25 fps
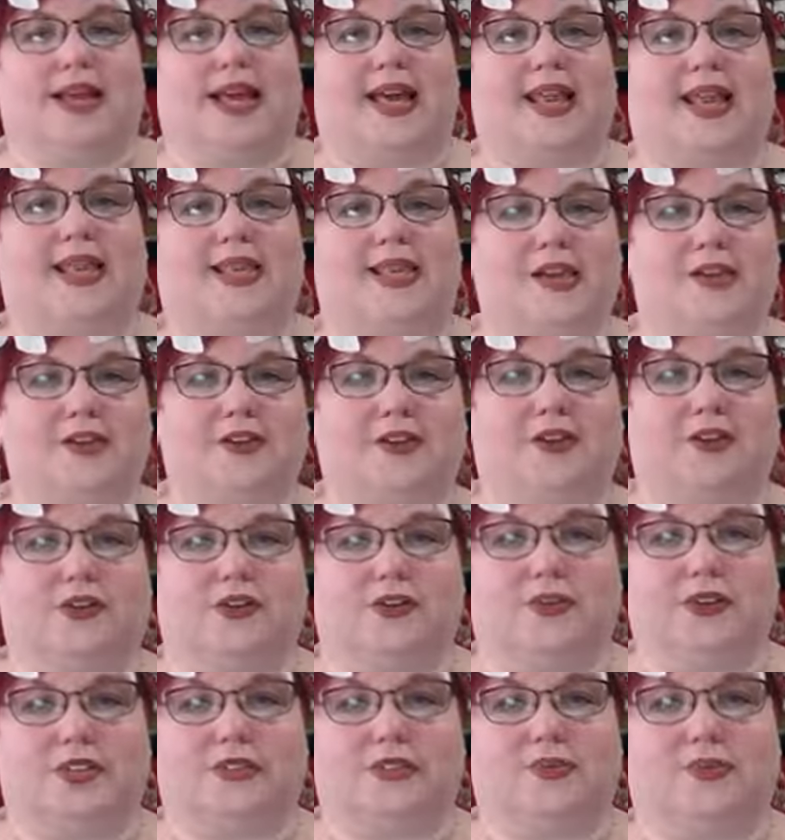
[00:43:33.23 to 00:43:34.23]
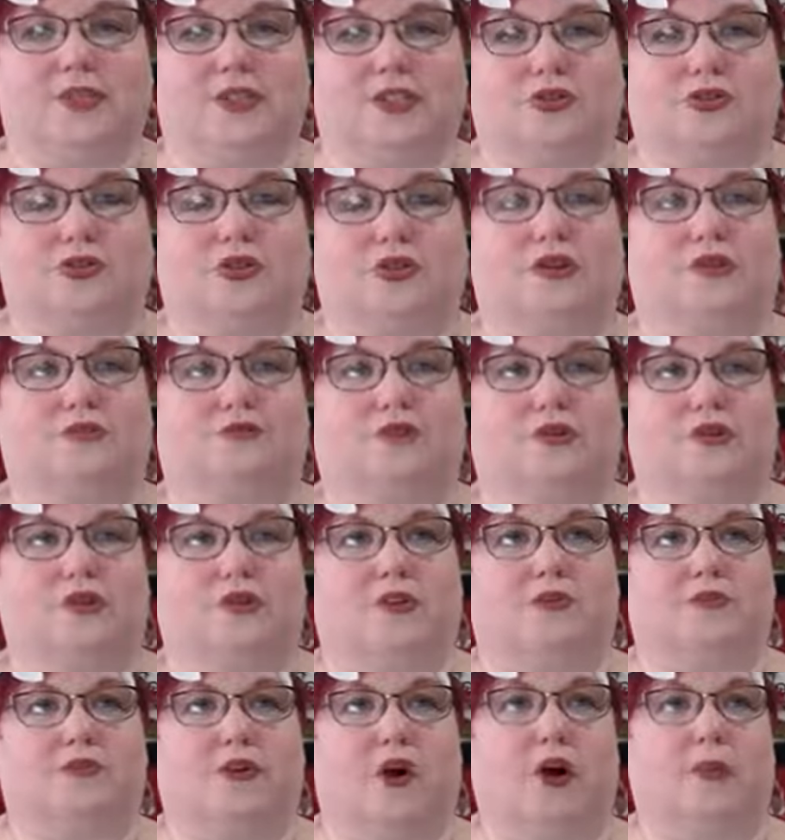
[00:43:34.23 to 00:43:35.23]
cutting down your Christmas tree from
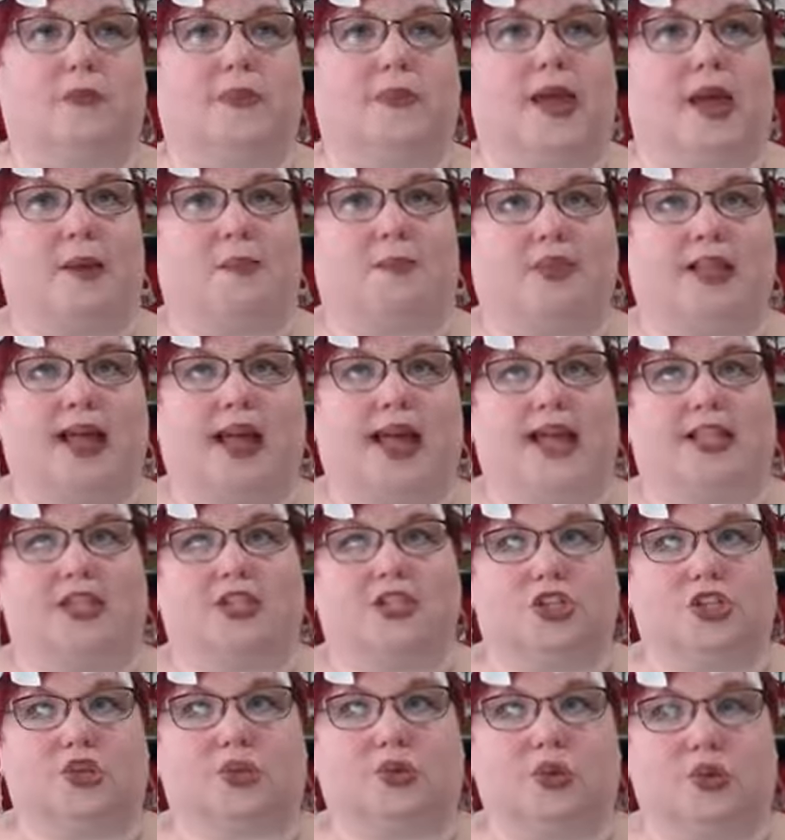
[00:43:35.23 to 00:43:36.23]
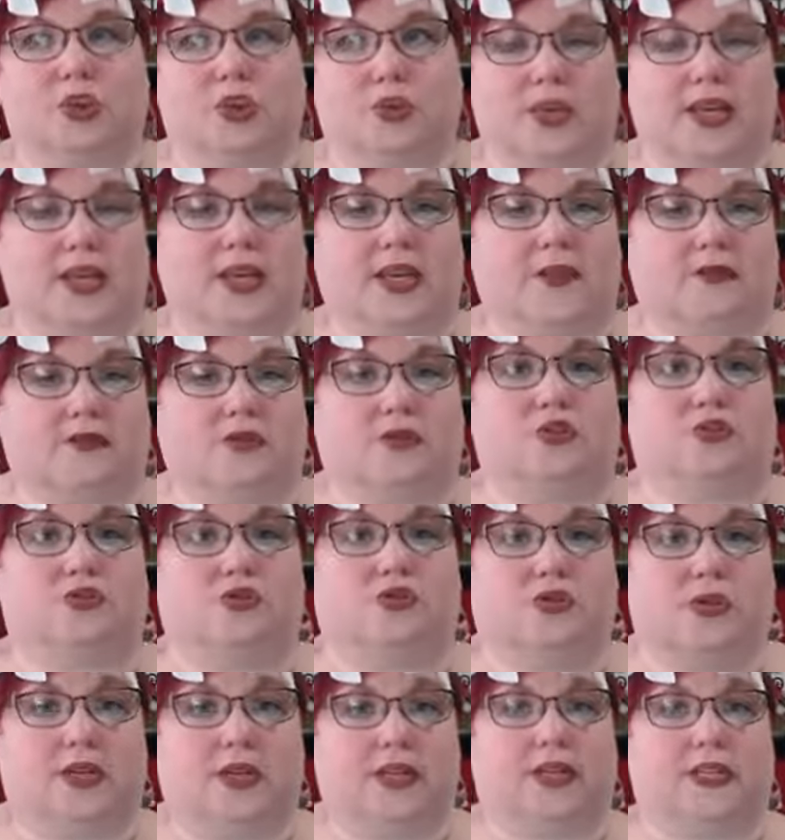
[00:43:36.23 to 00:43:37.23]
a farm that plants two or three different
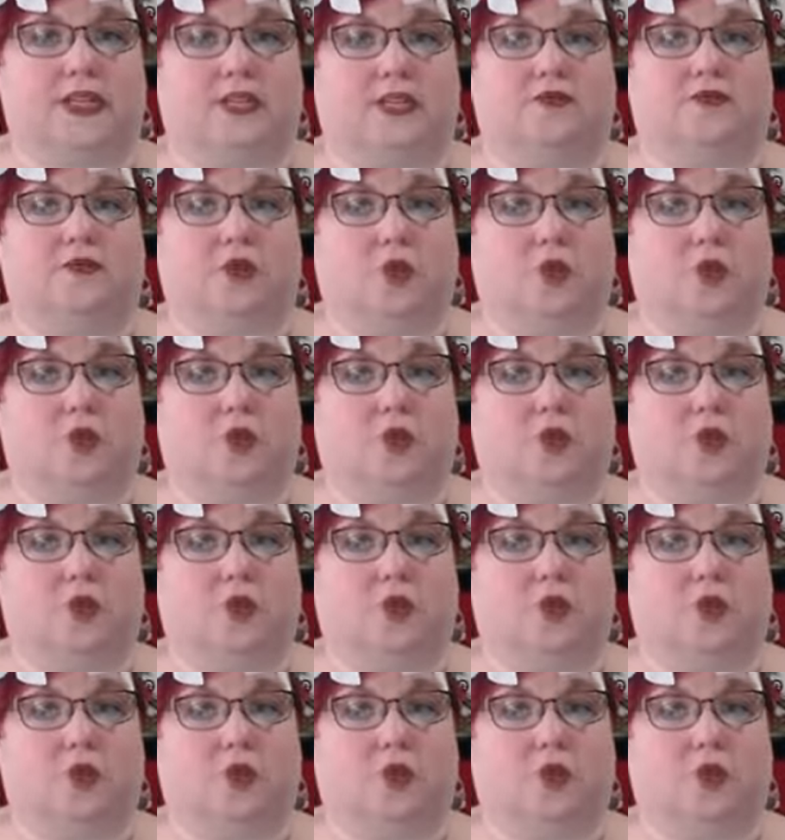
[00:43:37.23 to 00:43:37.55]
trees